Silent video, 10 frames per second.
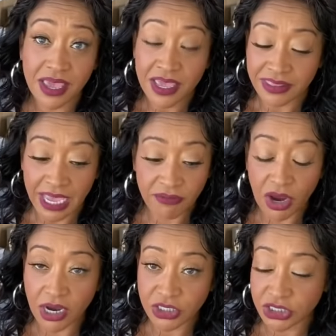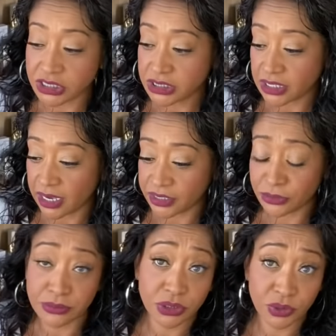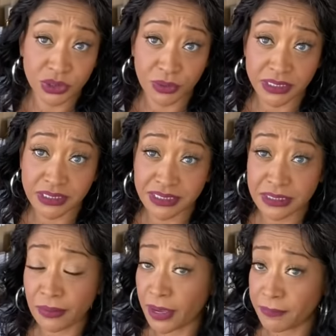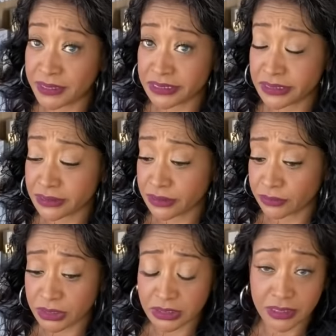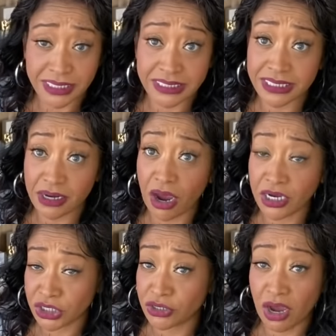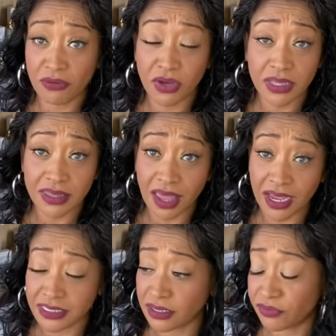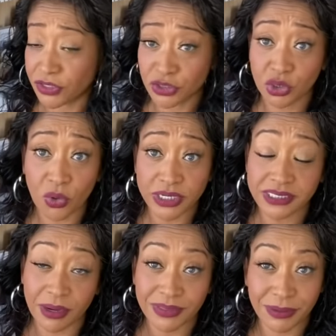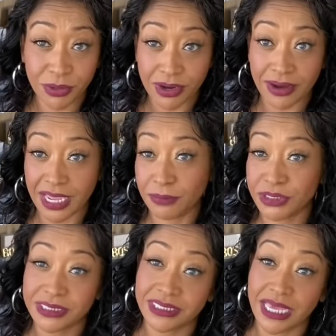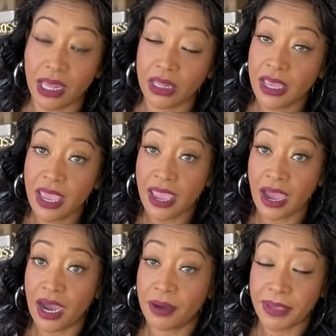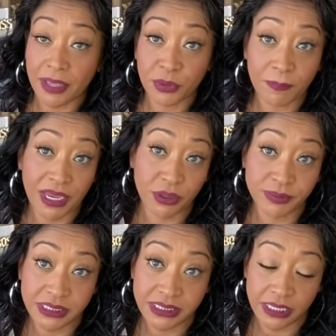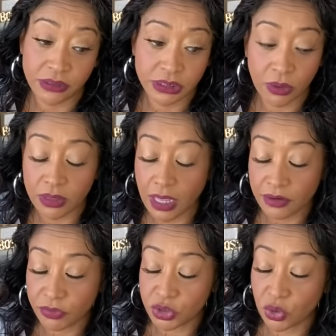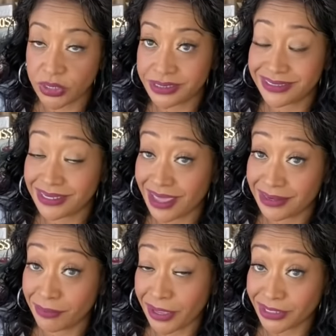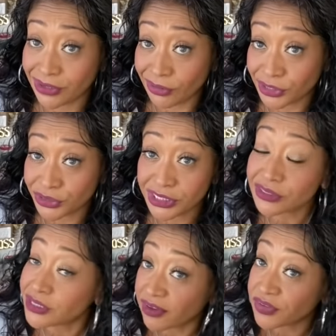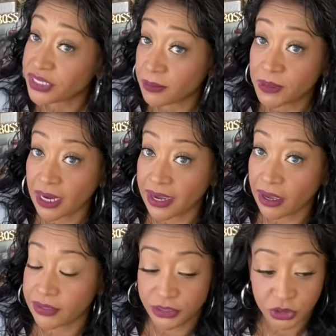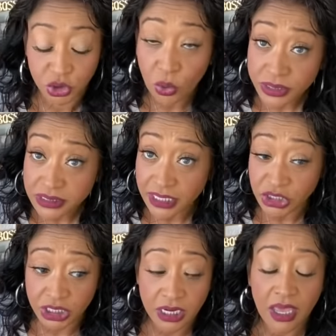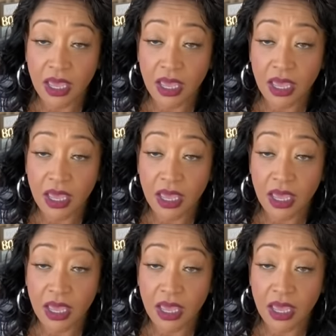They have auctions. I know Toys R Us did go out of business, so they're they did auction off a lot of their toys that they were not able to sell um, at their bankruptcy sales. So a lot of their toys did end up at Dollar Tree. So definitely keep an eye out in your toy section.